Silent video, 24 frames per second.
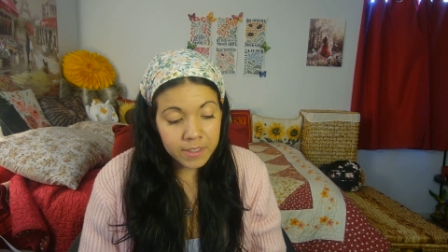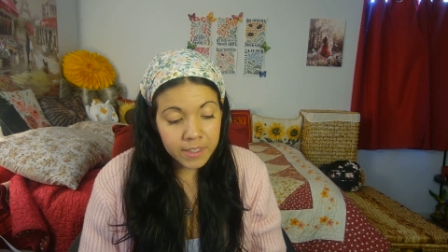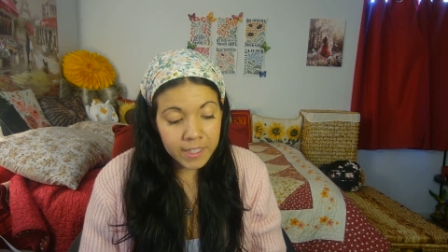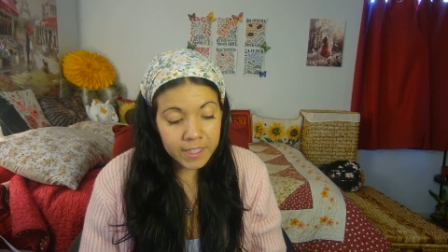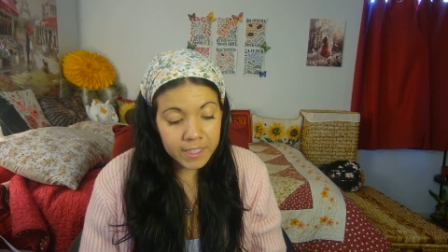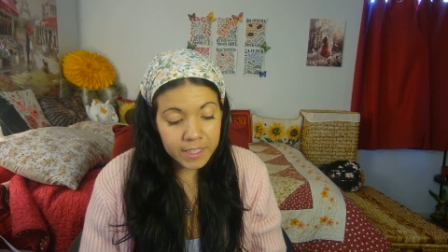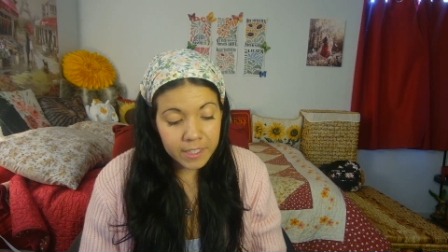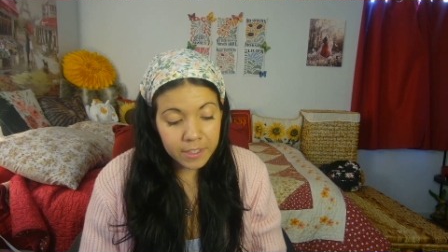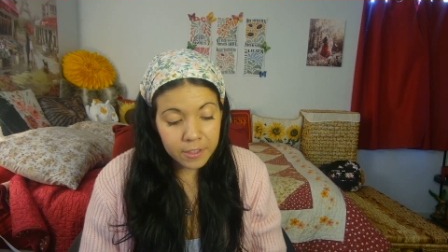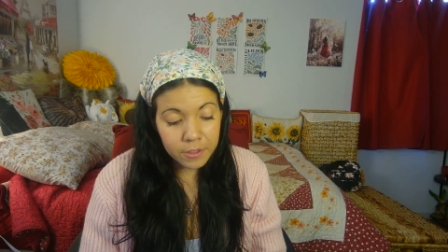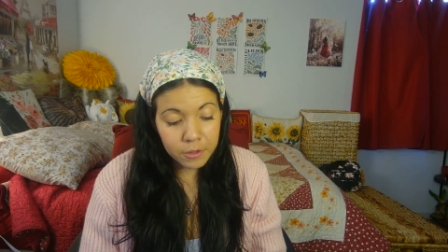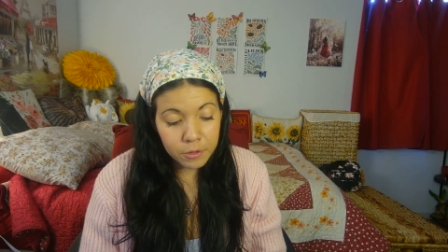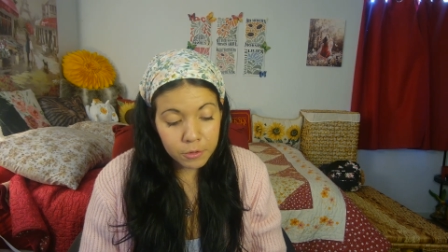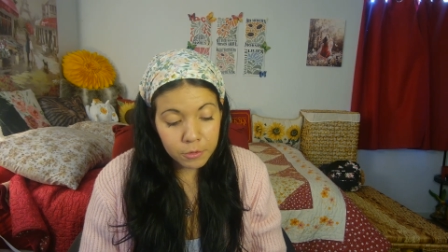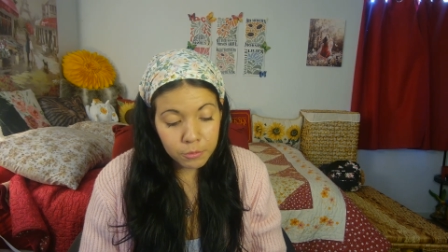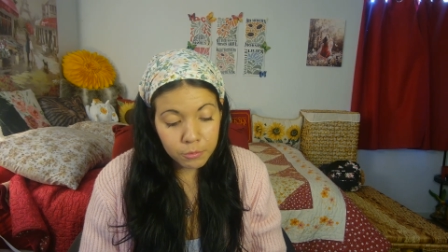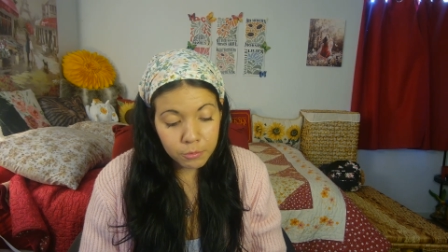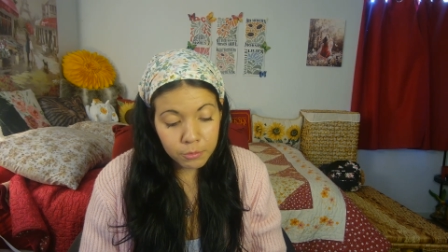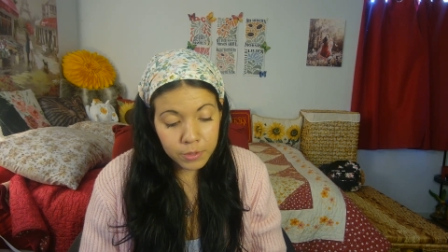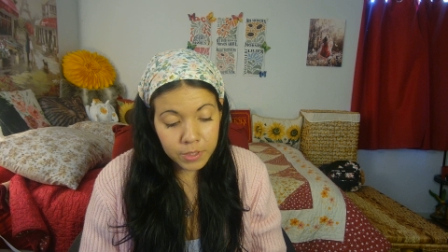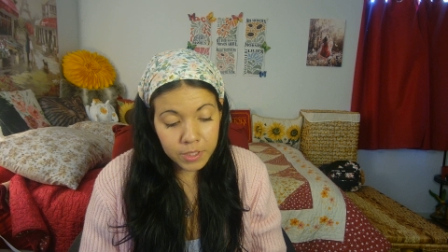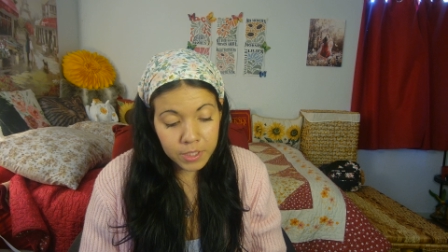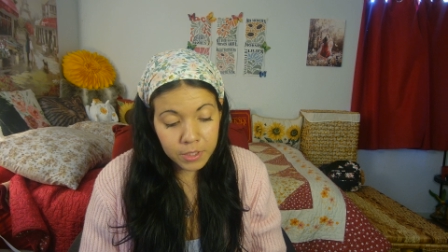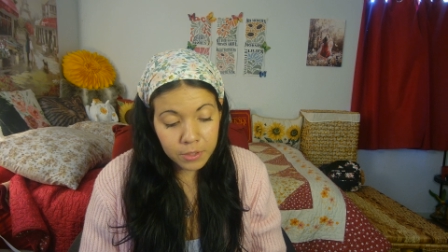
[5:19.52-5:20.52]
like a
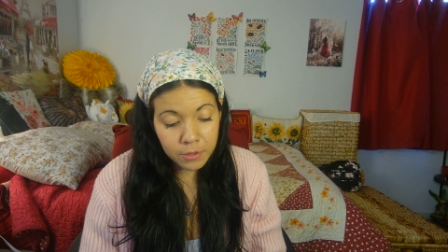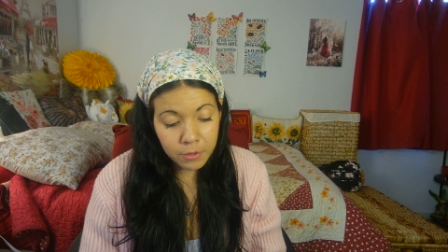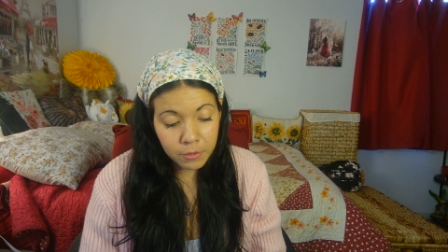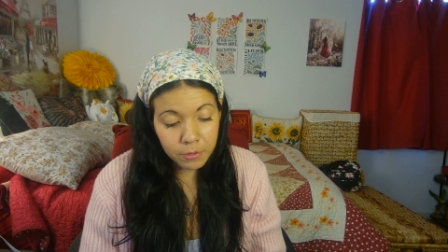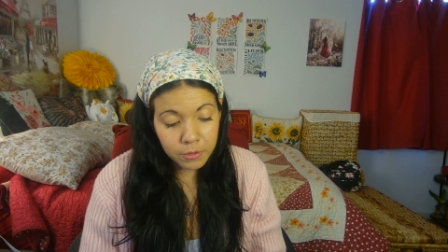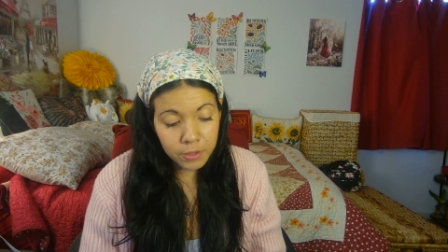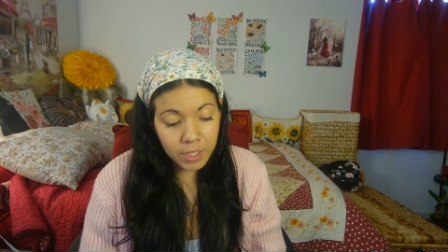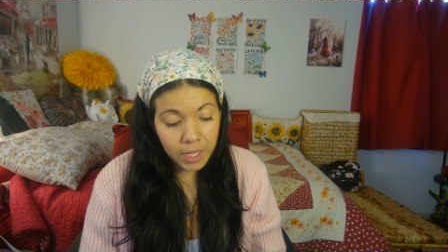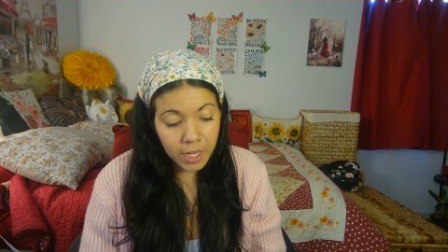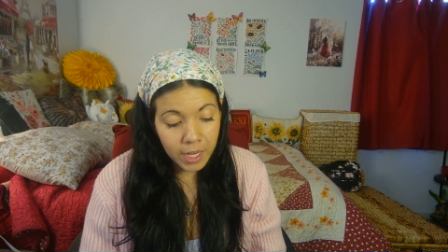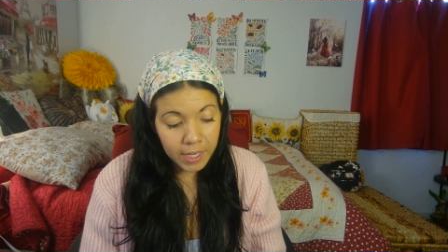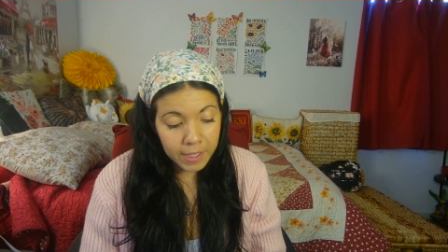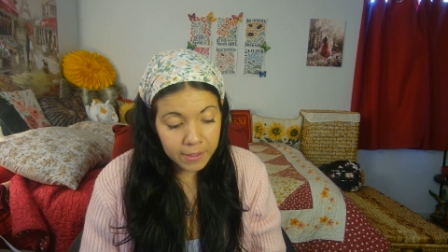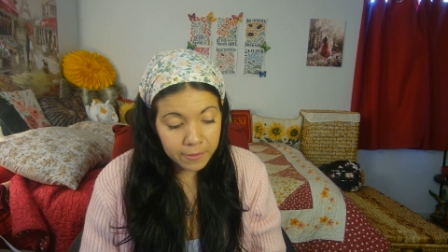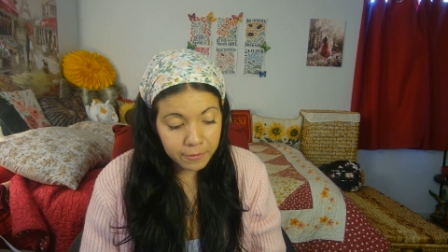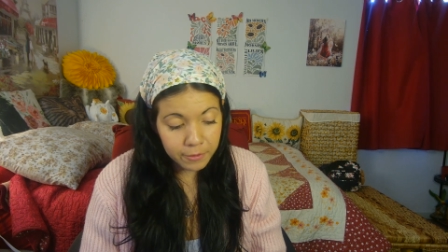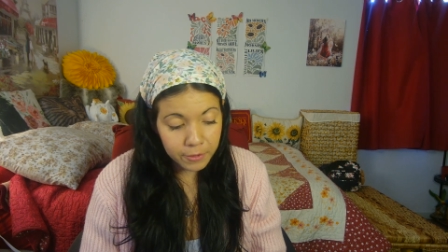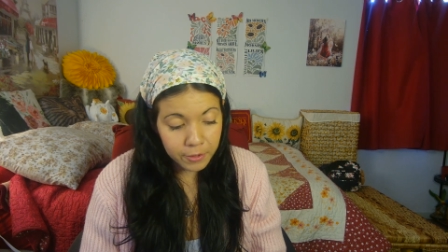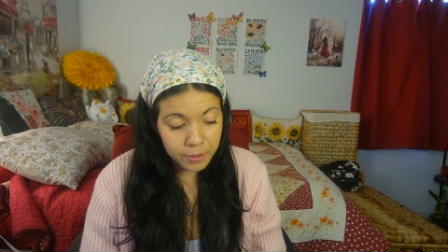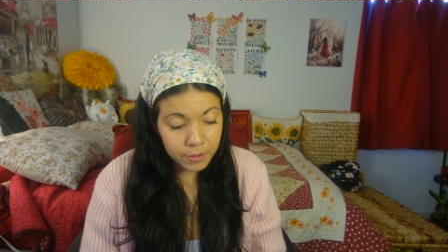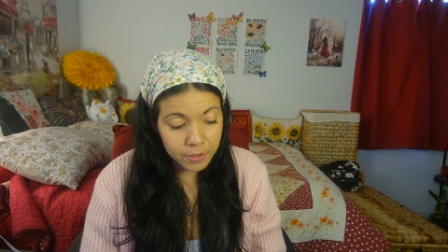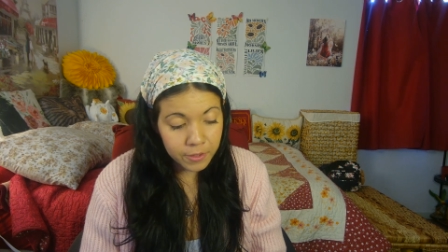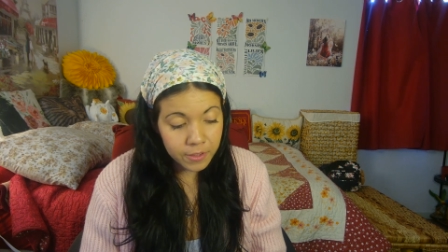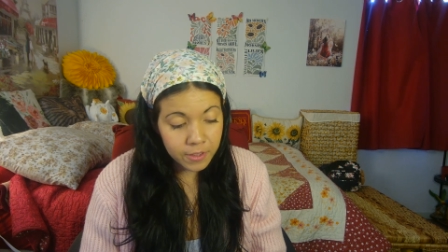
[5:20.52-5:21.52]
three-year-old
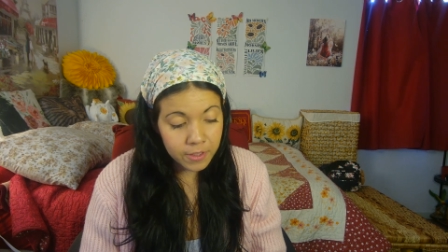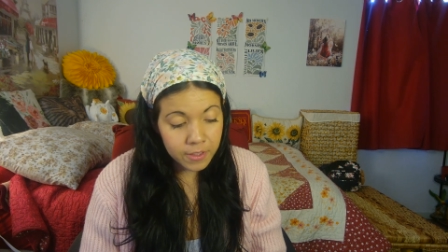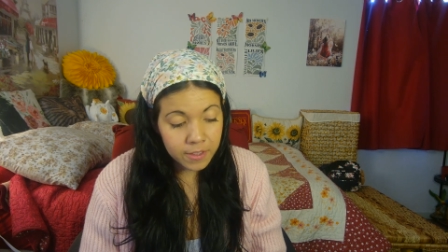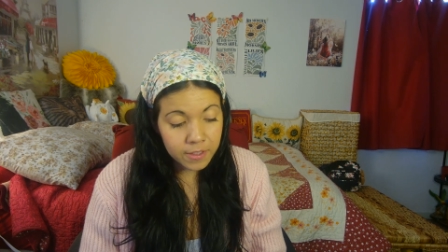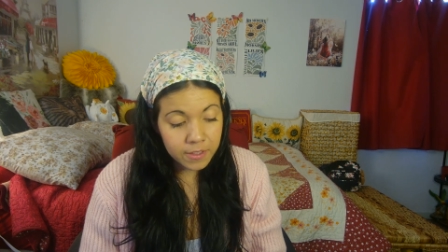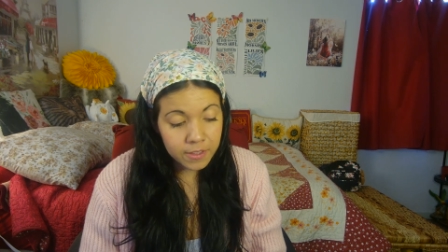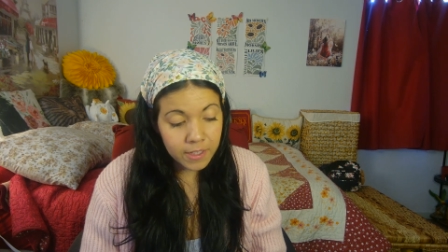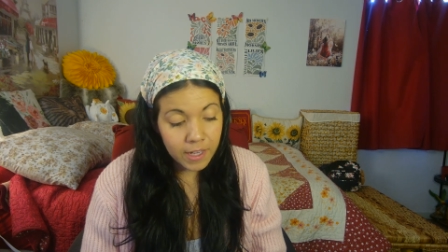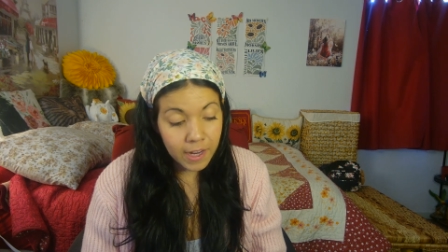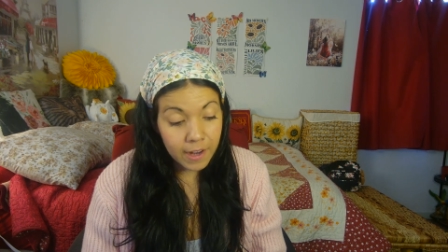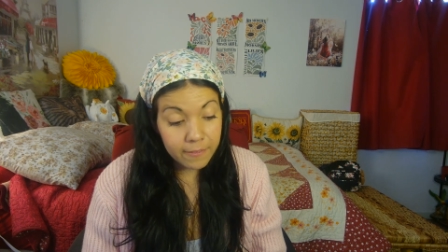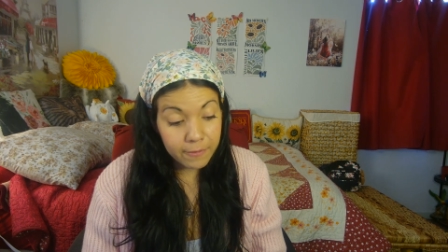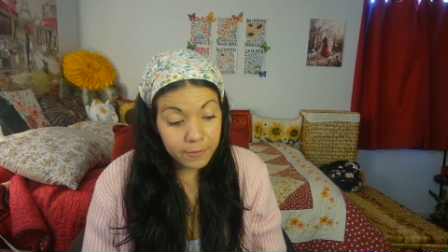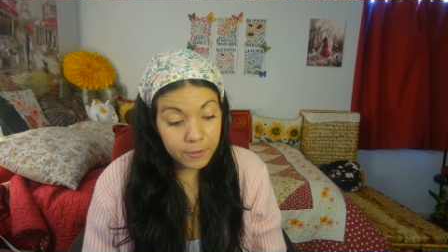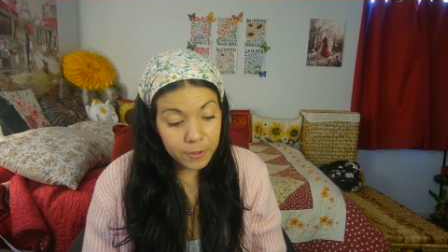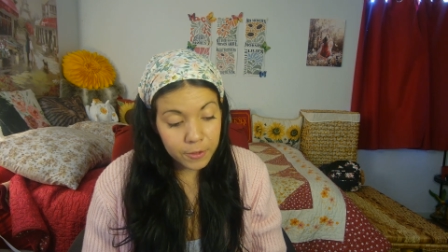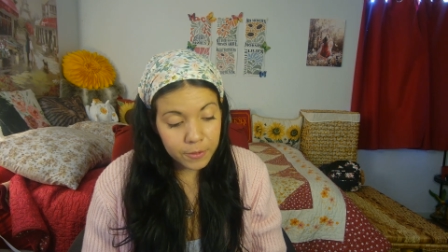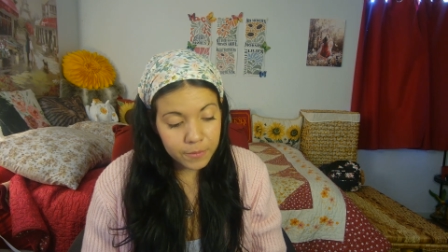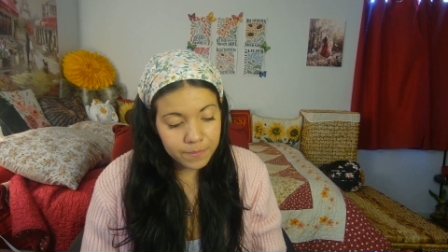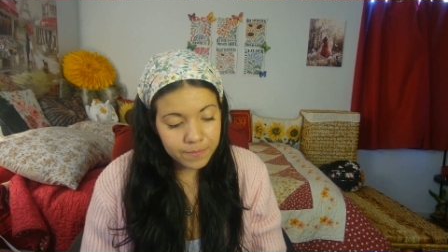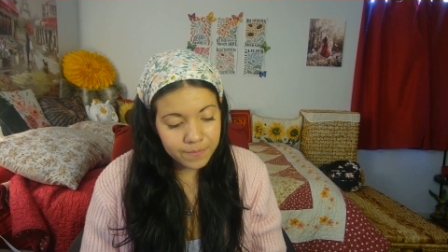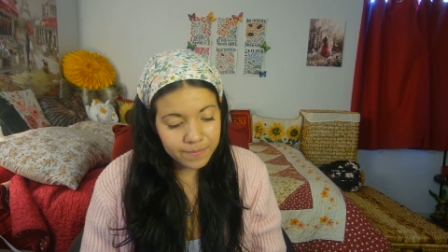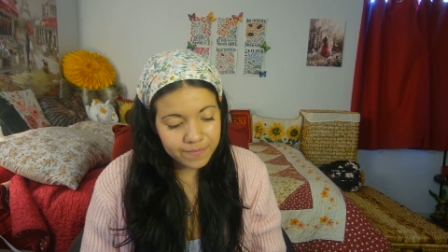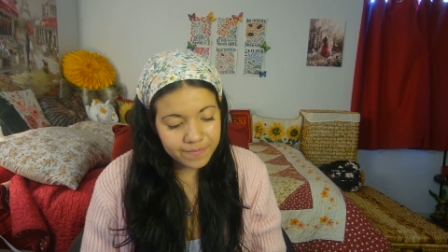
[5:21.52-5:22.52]
heifer,
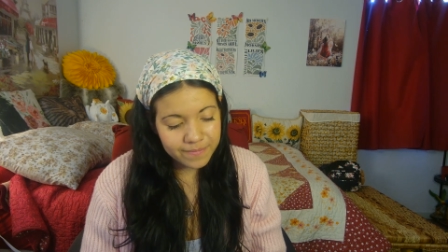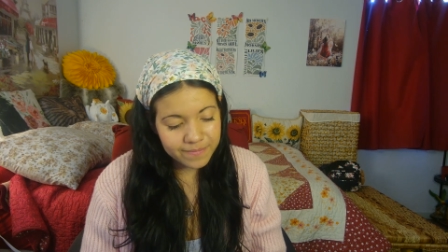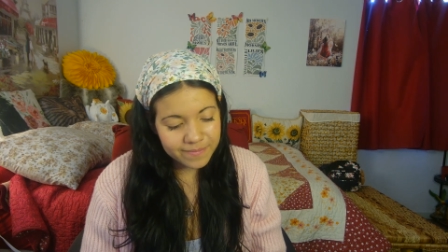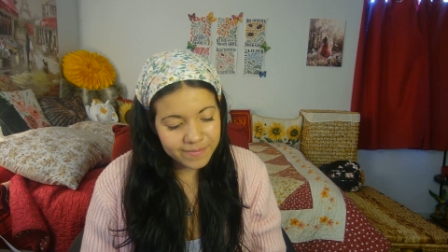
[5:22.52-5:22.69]
heifer.